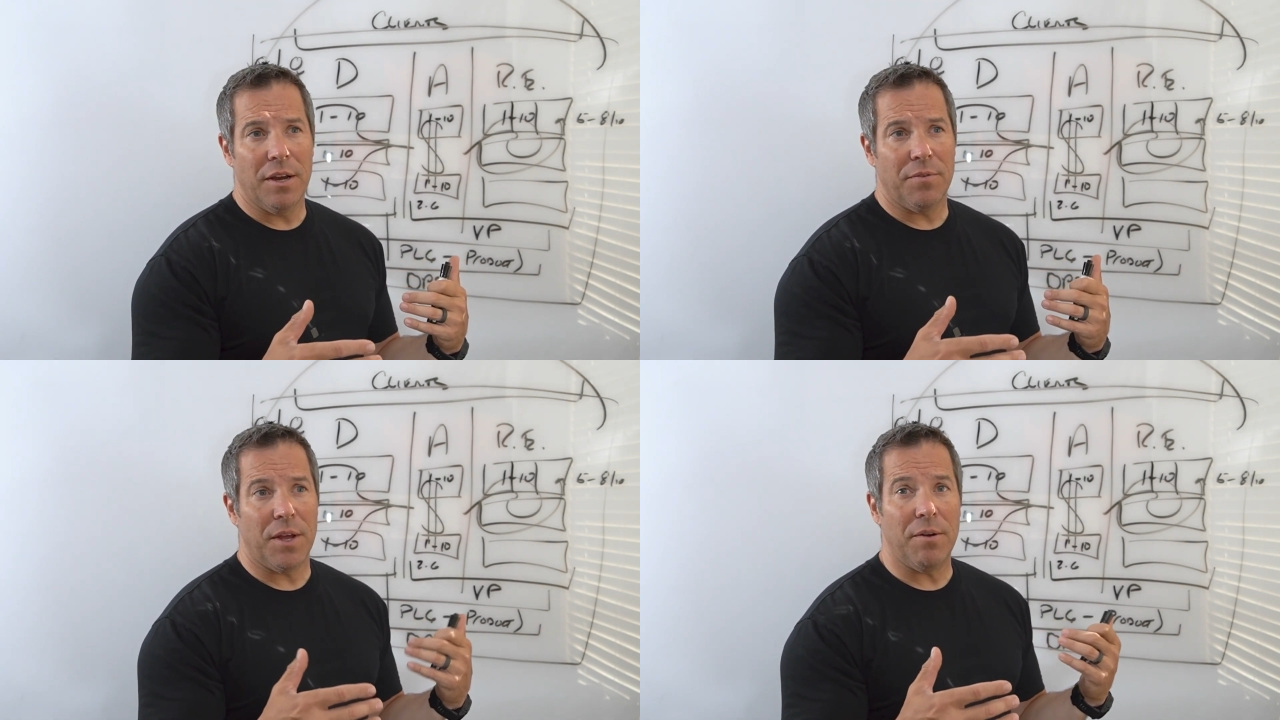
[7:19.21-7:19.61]

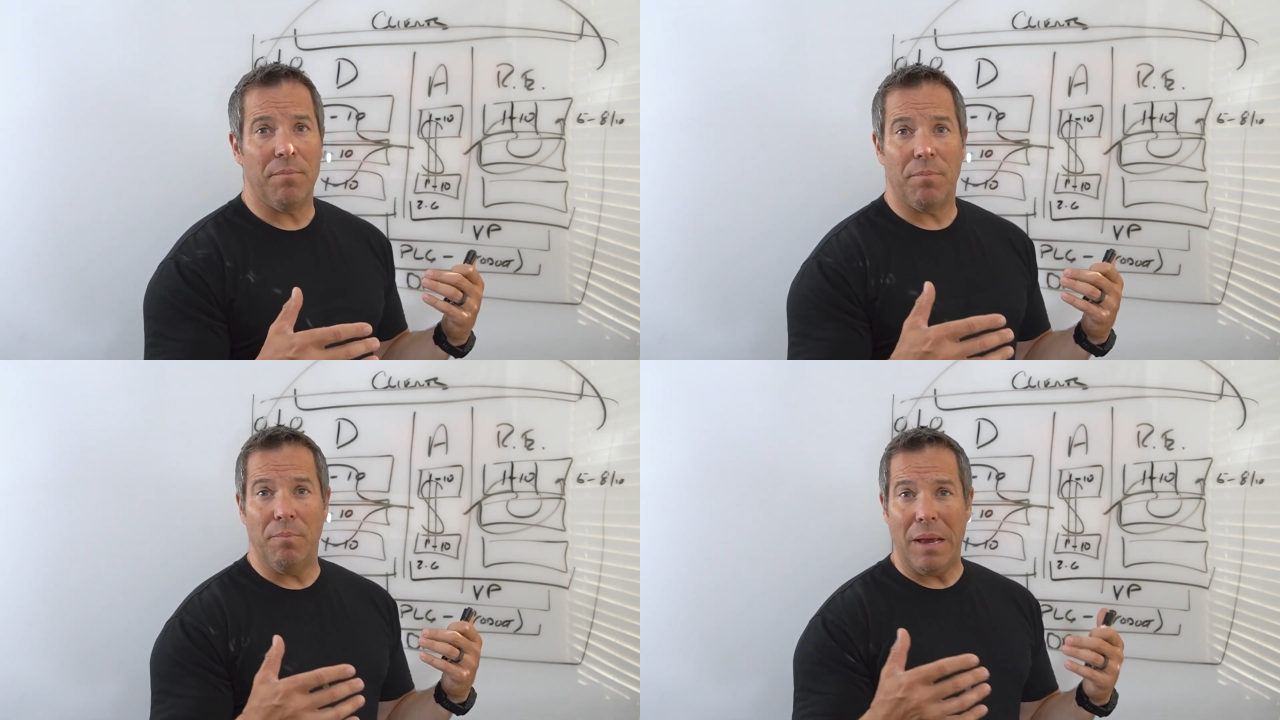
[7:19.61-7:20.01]

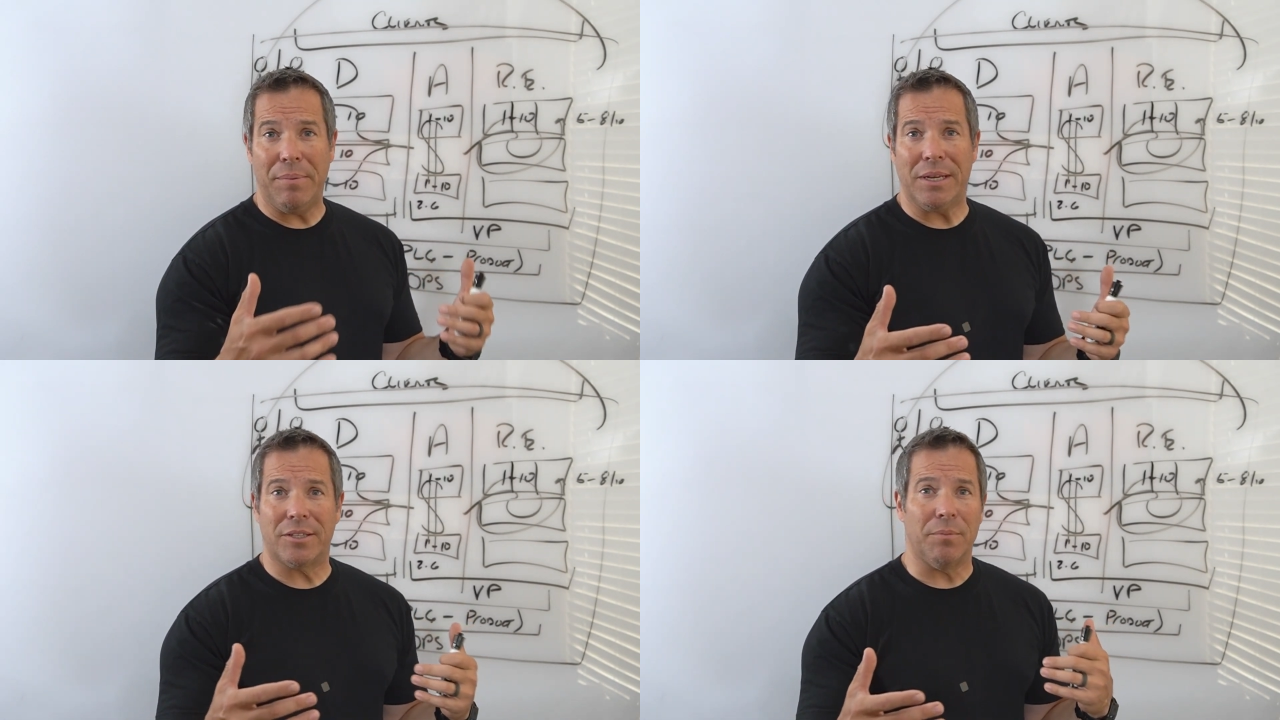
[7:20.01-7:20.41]
Then
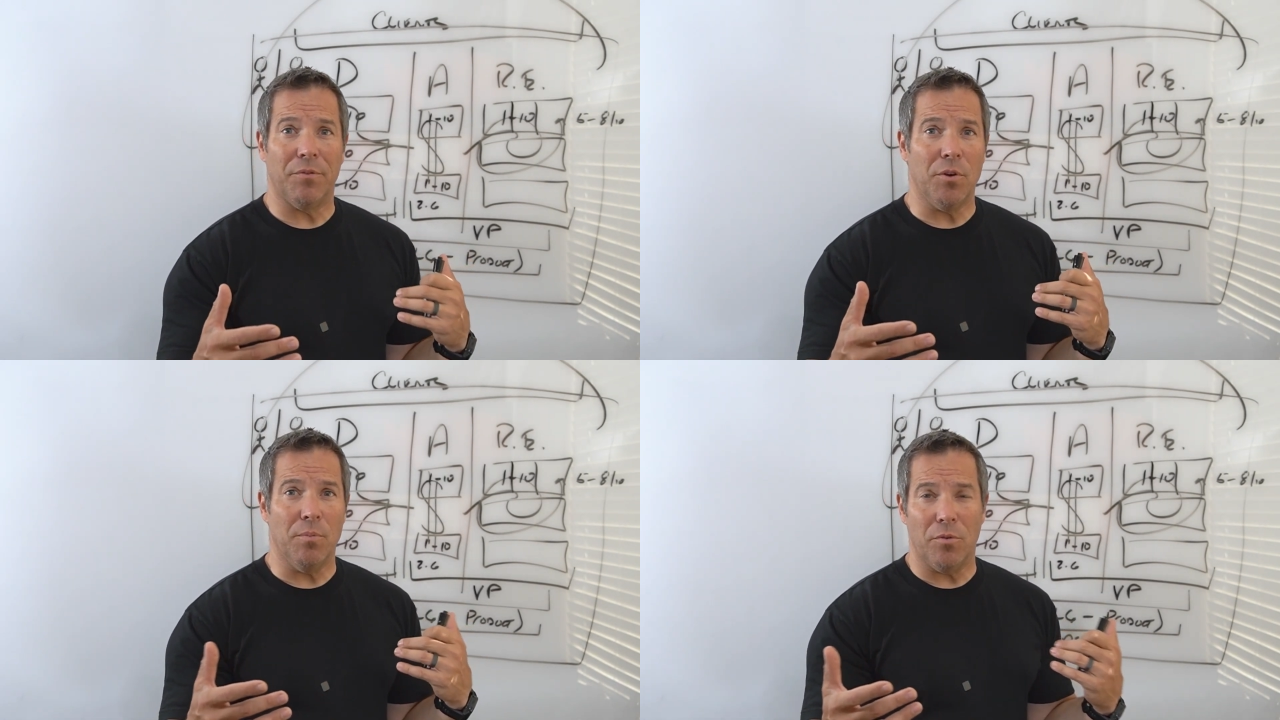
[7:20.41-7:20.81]
maybe some of
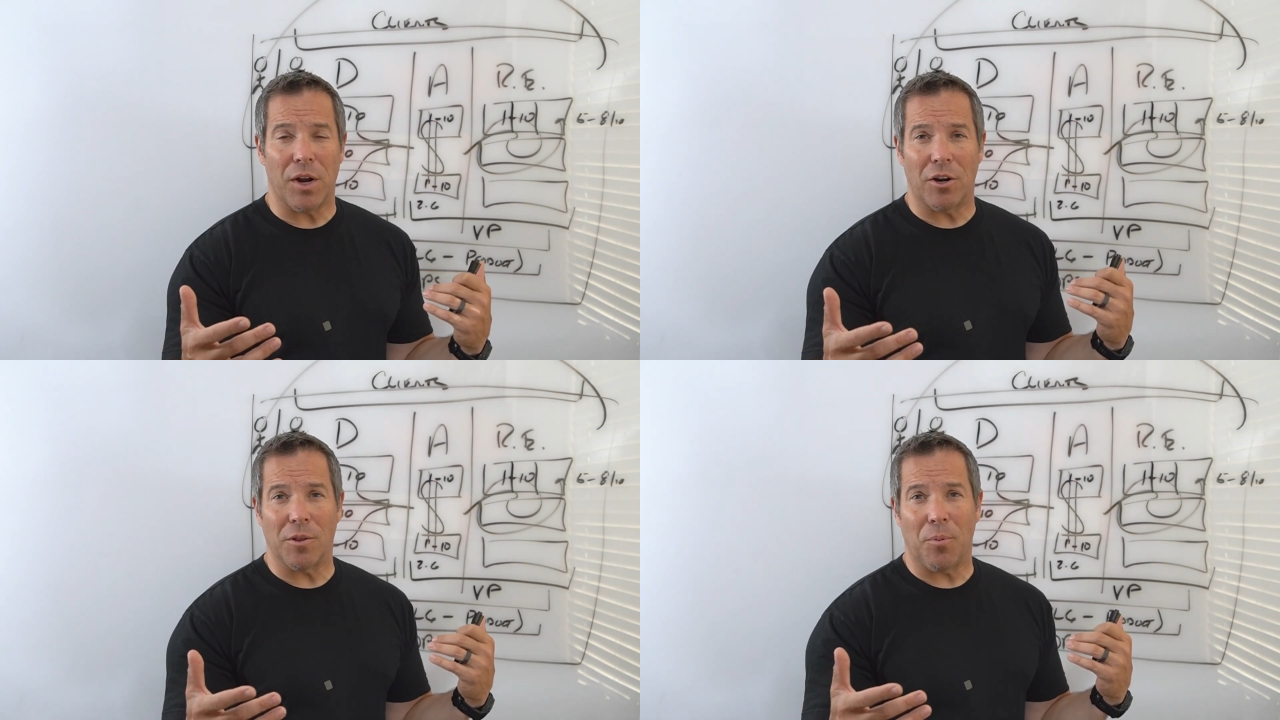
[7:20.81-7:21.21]
you moved
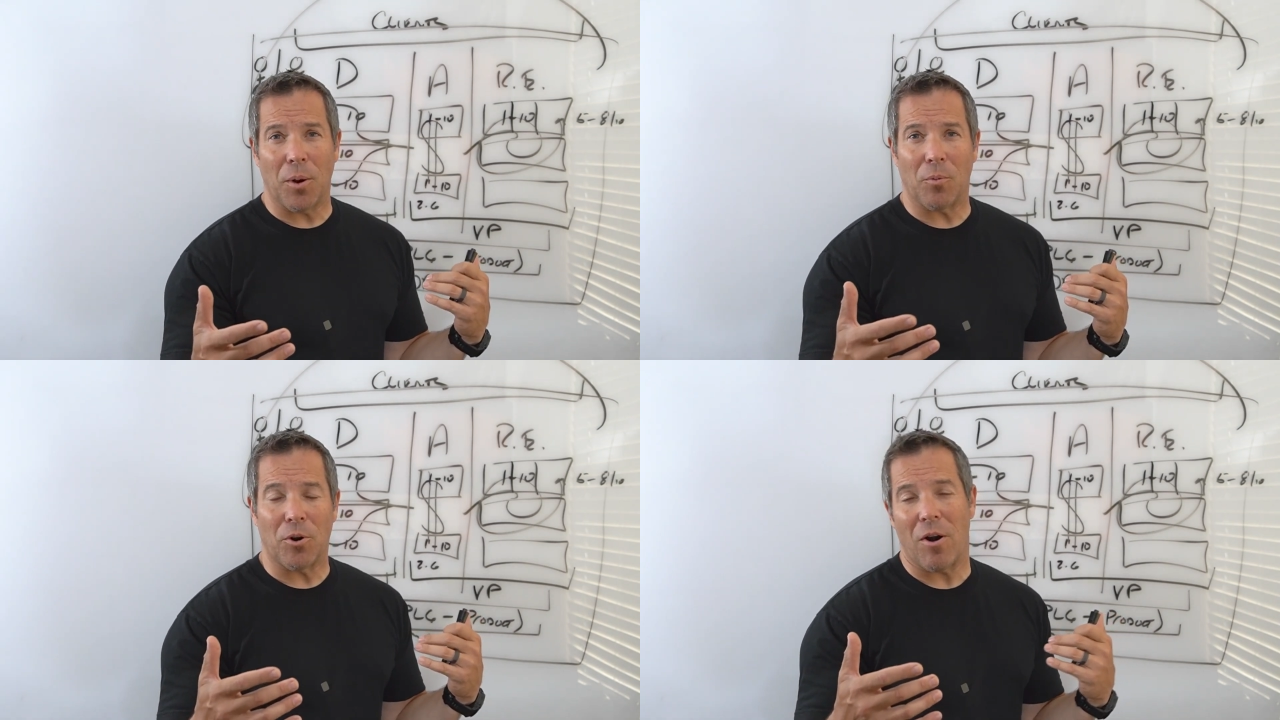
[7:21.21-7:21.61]
on to the
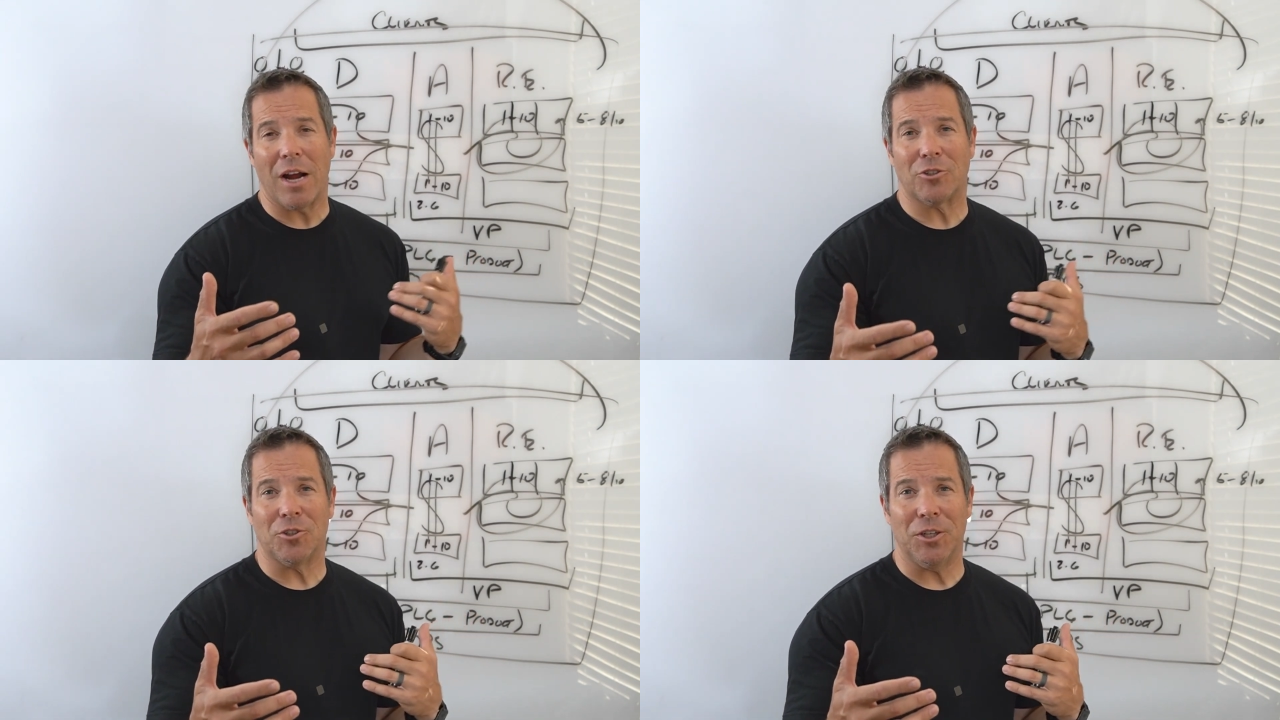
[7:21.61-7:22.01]
point where you're
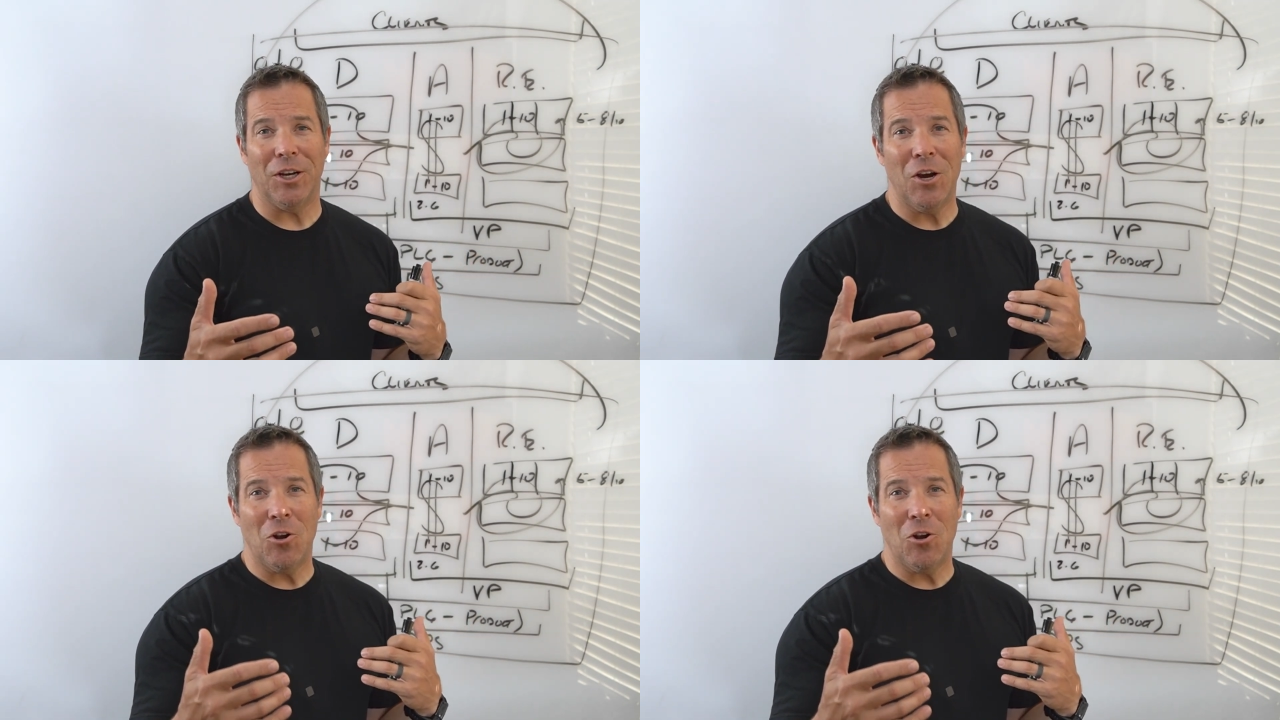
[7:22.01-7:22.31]
actually